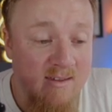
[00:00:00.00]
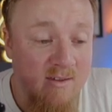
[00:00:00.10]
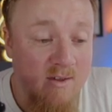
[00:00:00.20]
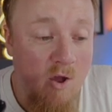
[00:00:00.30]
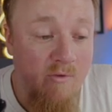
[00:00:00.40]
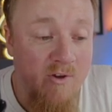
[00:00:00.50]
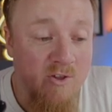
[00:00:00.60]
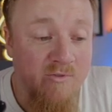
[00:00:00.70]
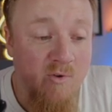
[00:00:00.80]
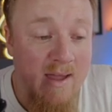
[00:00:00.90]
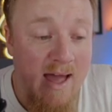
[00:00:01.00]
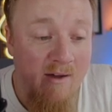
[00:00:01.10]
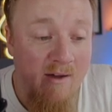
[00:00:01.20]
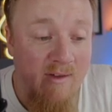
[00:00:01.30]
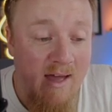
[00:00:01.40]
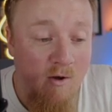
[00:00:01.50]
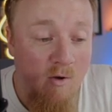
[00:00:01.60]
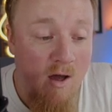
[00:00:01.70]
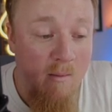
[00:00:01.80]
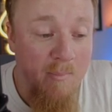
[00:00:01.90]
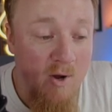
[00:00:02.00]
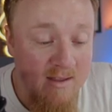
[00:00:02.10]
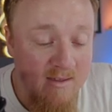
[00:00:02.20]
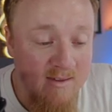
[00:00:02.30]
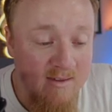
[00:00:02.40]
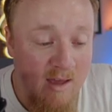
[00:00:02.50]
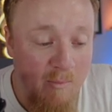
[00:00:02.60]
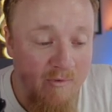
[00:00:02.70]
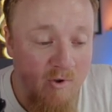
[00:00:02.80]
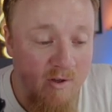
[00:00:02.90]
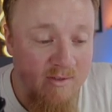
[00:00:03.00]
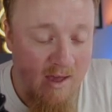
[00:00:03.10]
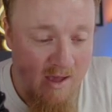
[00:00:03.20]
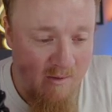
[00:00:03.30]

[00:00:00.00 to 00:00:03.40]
So first of all, we have our bullets, and we've got